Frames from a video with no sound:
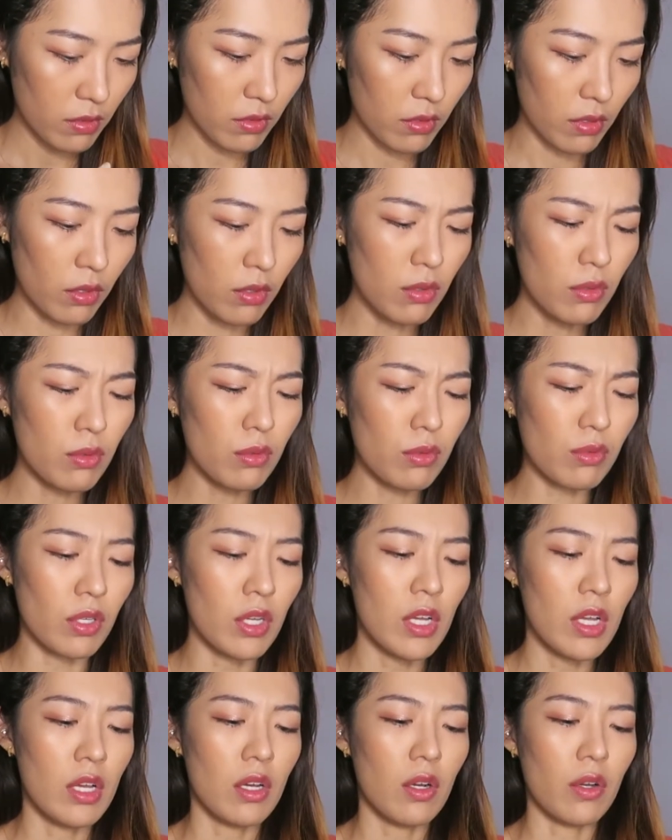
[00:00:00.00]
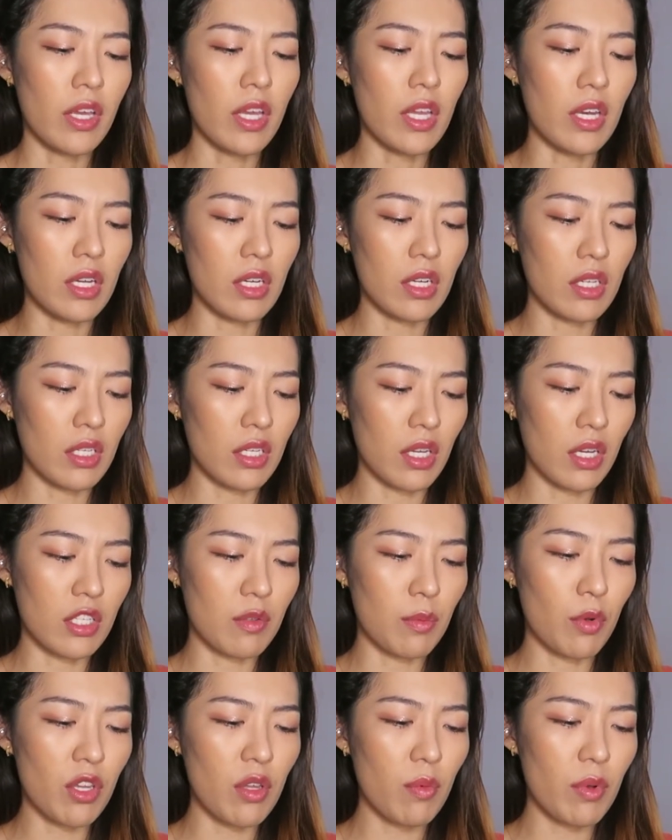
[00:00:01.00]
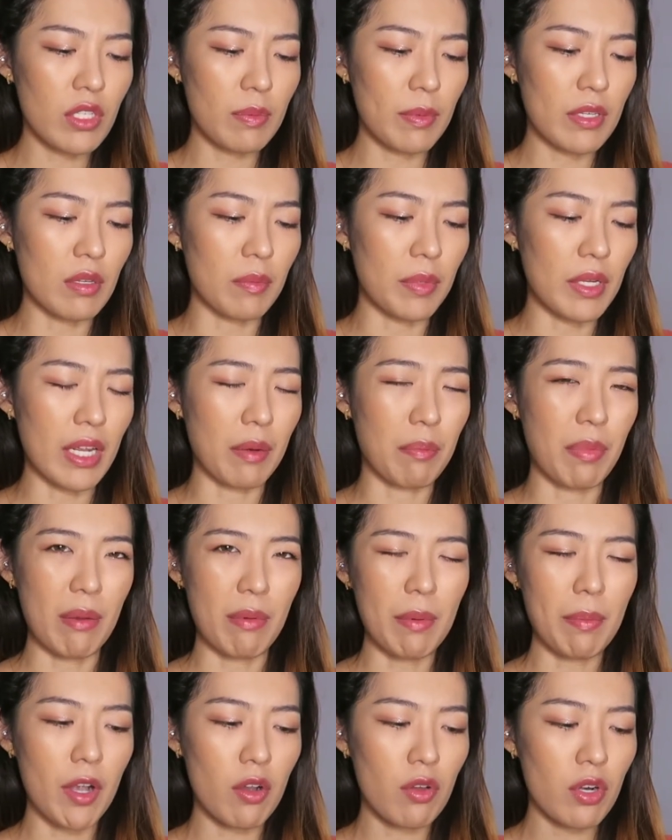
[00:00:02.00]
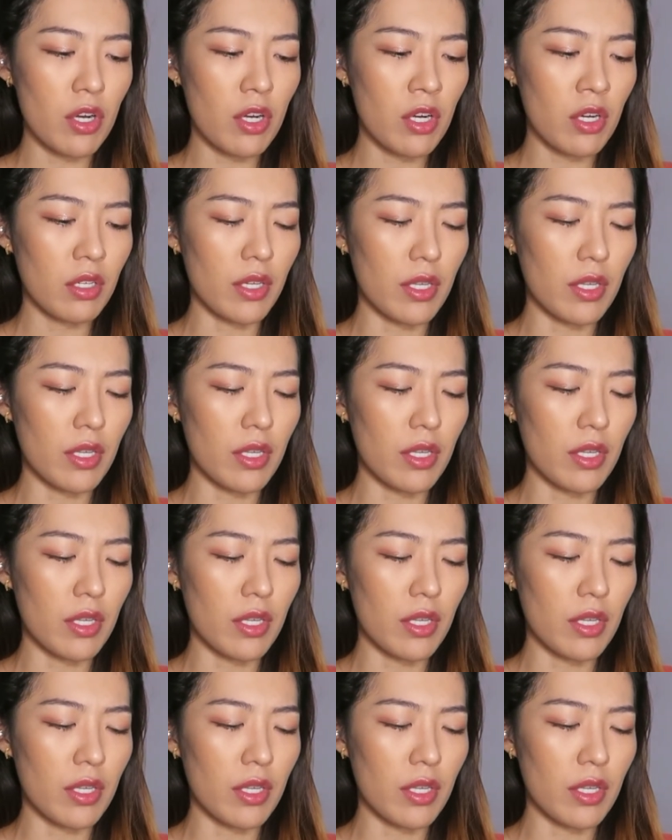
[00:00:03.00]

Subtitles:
Oh, okay, the smoky one smells a bit like baby powder.